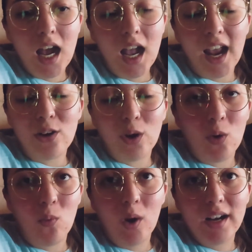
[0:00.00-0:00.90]
I don't
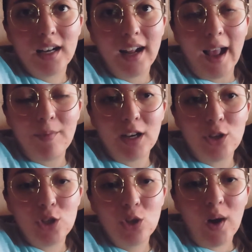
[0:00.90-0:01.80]
know what I'm going to
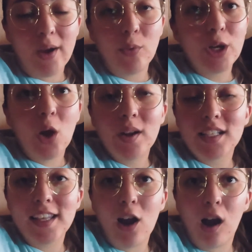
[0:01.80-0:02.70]
do. I would go
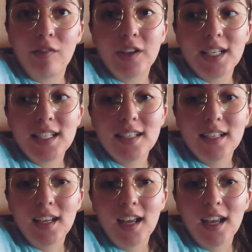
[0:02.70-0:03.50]
into the office